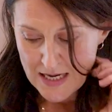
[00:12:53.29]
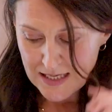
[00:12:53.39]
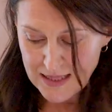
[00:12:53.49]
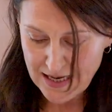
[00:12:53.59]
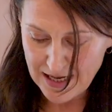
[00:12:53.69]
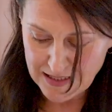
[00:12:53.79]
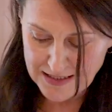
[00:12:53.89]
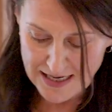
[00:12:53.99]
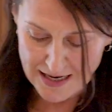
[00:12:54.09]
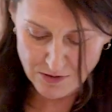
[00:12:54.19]
In the
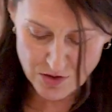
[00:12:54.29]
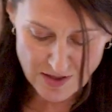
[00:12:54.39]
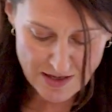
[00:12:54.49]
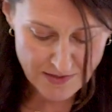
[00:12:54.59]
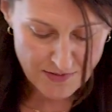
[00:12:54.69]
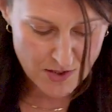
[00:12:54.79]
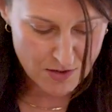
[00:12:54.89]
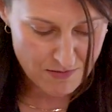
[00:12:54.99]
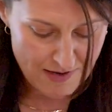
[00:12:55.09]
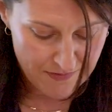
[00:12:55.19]
handout, I've given
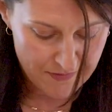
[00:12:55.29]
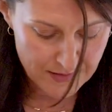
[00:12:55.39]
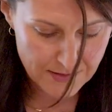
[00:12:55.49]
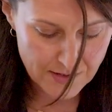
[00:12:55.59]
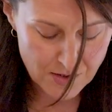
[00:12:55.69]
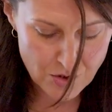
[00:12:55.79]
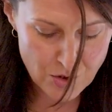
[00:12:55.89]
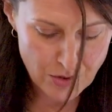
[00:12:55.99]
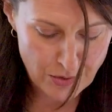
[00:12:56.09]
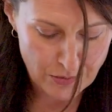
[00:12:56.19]
you a reference
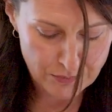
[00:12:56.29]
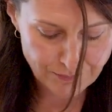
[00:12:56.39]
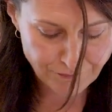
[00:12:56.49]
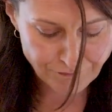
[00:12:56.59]
to